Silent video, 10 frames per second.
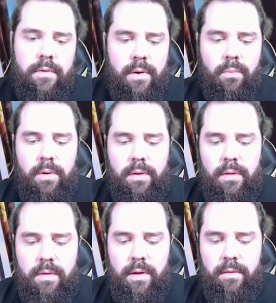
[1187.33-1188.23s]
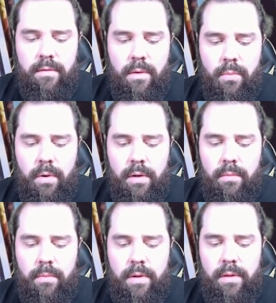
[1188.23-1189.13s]
One of the things that we're going
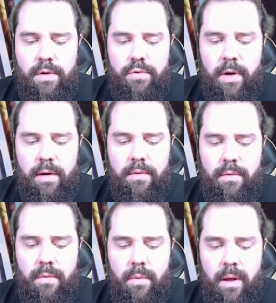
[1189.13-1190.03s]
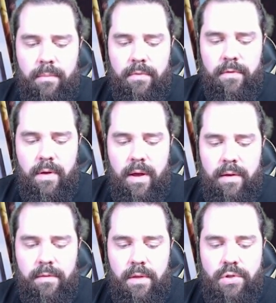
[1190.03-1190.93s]
to really try to
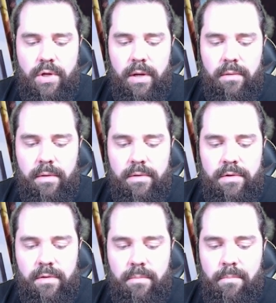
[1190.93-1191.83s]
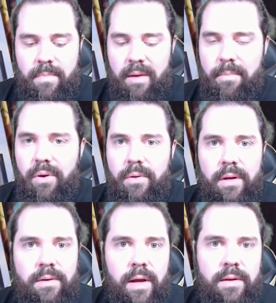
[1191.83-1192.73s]
emphasize on the channel is just deck
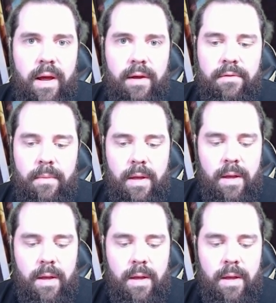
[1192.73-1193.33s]
building, deck techs.